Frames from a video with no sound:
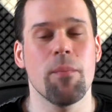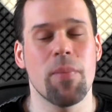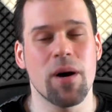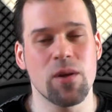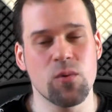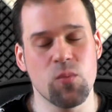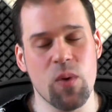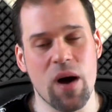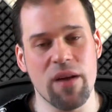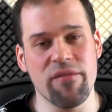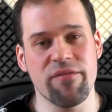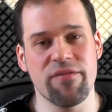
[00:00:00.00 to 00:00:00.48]

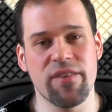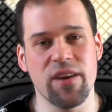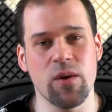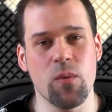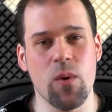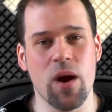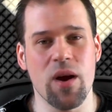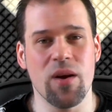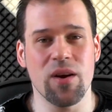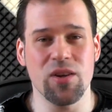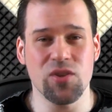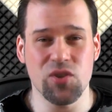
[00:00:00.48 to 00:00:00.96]
But one
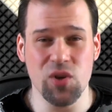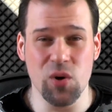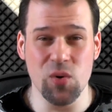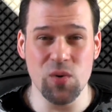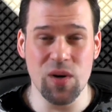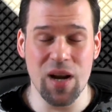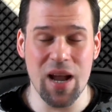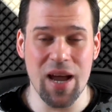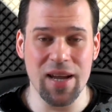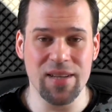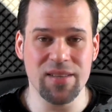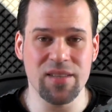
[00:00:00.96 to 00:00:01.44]
thing where I
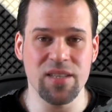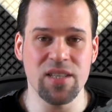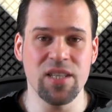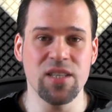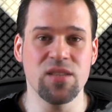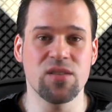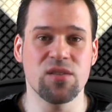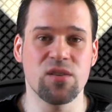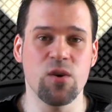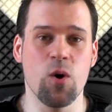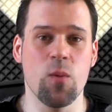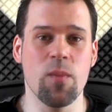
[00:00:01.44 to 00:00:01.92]
don't like the
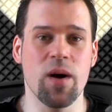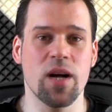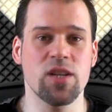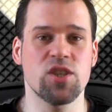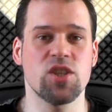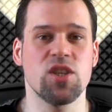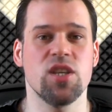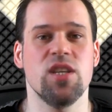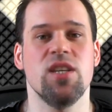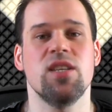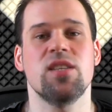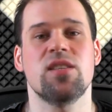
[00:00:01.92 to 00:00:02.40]
heat so
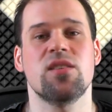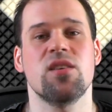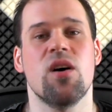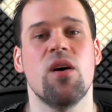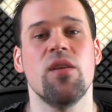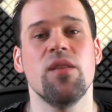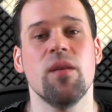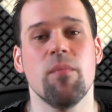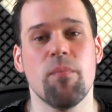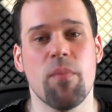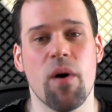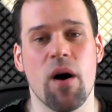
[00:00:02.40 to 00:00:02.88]
much is
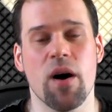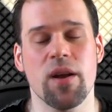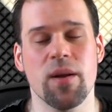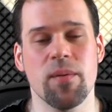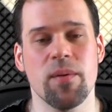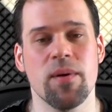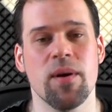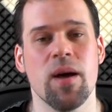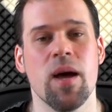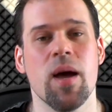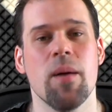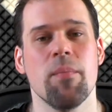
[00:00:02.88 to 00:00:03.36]
on the
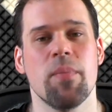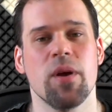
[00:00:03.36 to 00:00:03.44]
bottom